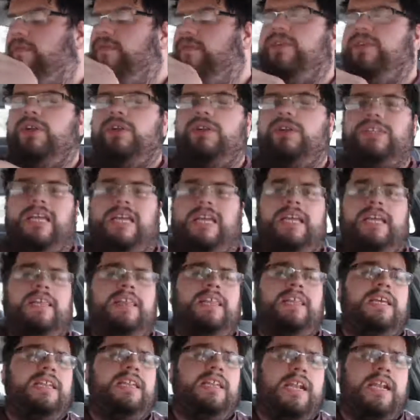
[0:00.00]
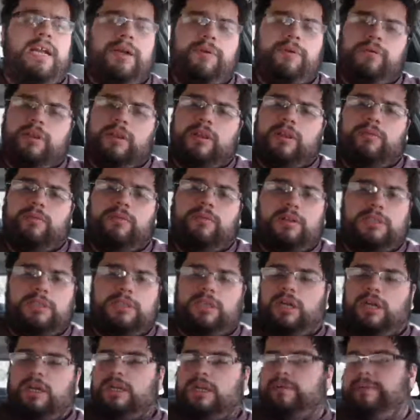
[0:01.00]
if there's anything that I really want to
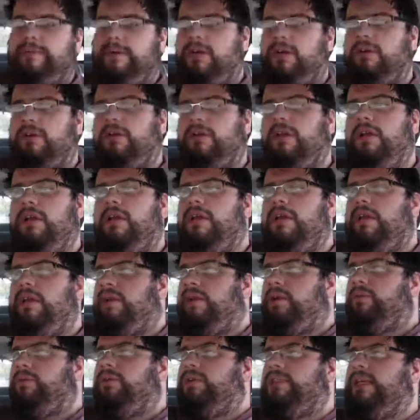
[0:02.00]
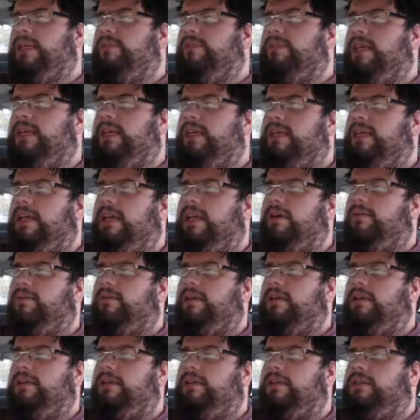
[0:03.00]
talk about, there was something that I
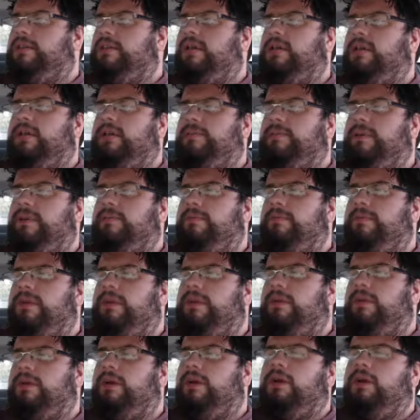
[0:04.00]
wanted to talk about, but